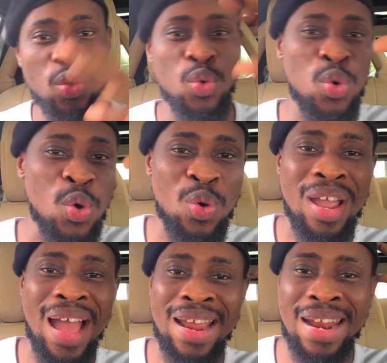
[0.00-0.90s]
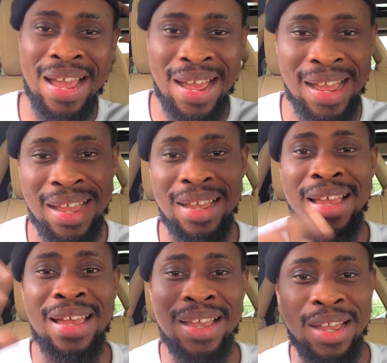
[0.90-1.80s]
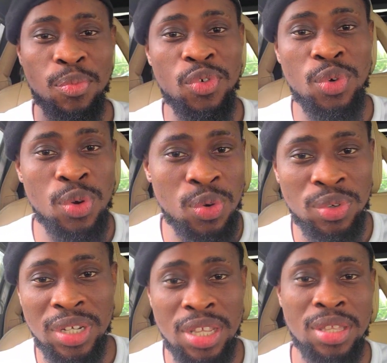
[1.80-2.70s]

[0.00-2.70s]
Togo, Ghana, Cameroon,